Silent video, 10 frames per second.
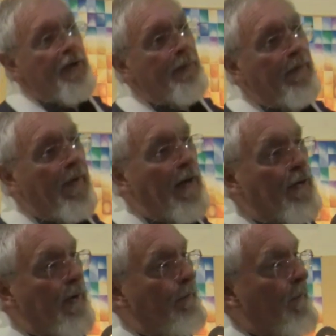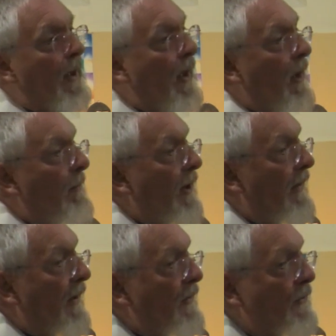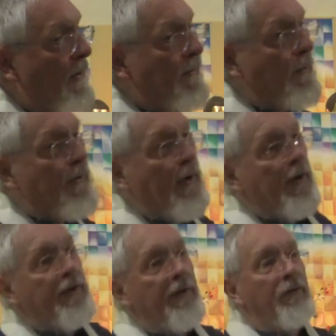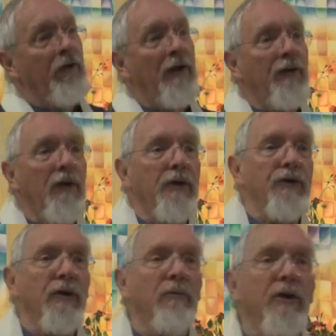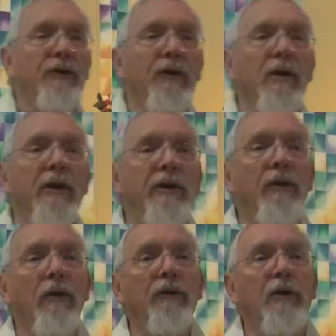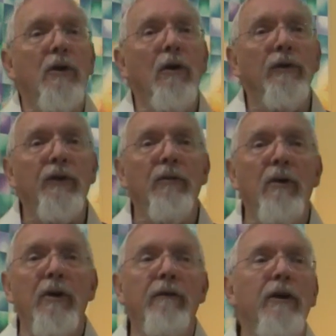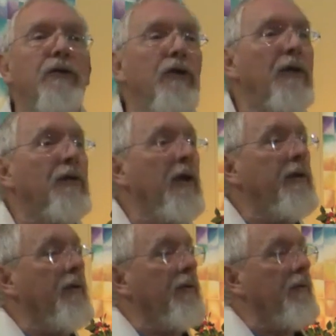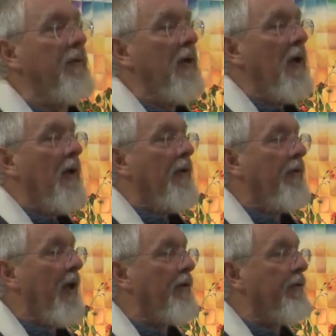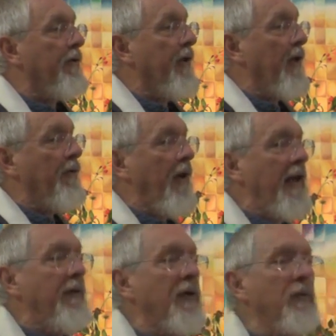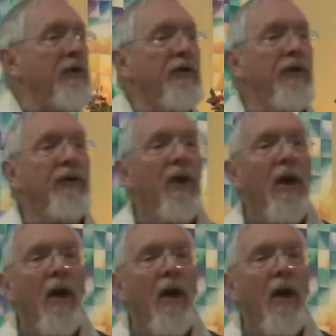as perfection, but there's a sort of alternative translation, which certainly Dr. Konza, one of the great translators of Sanskrit text, favors, which is